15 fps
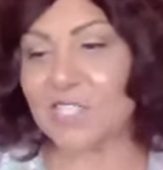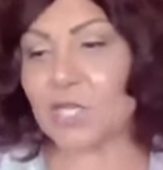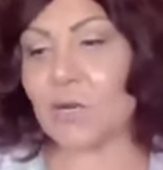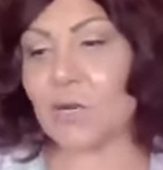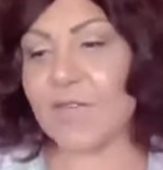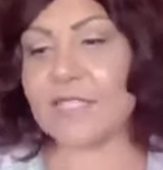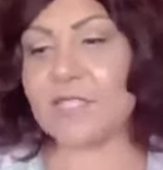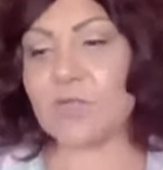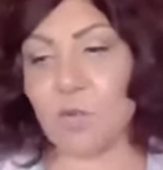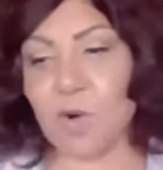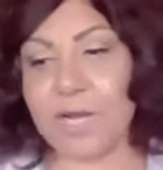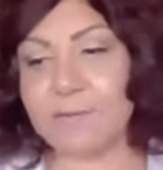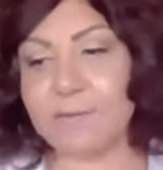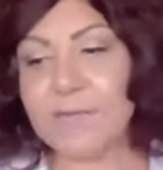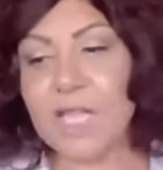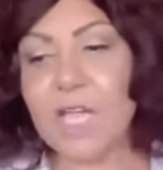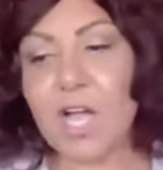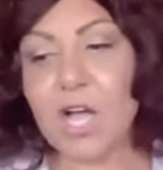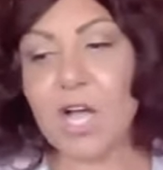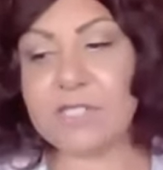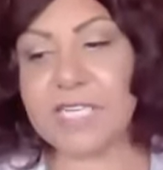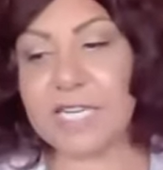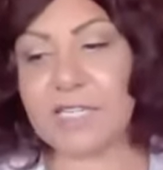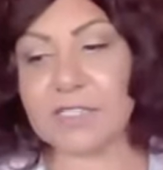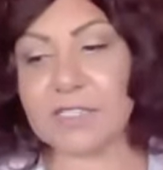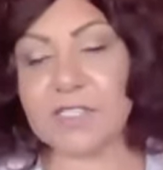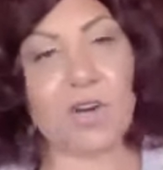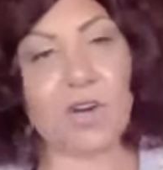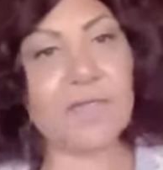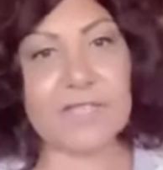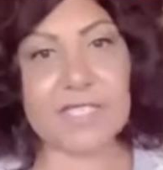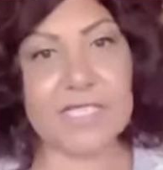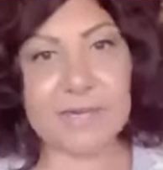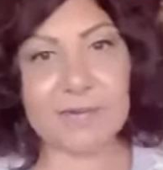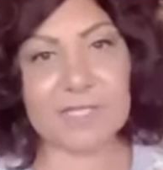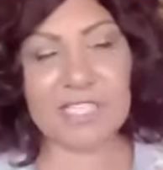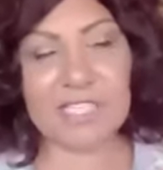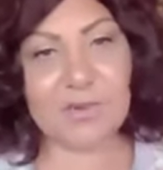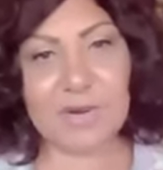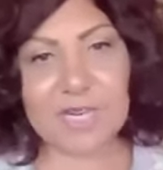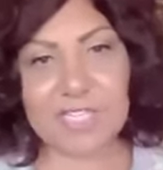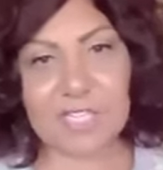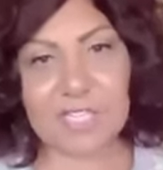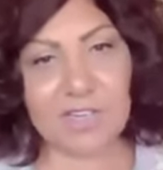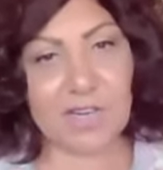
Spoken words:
So that's one. Hotels are in the same situation.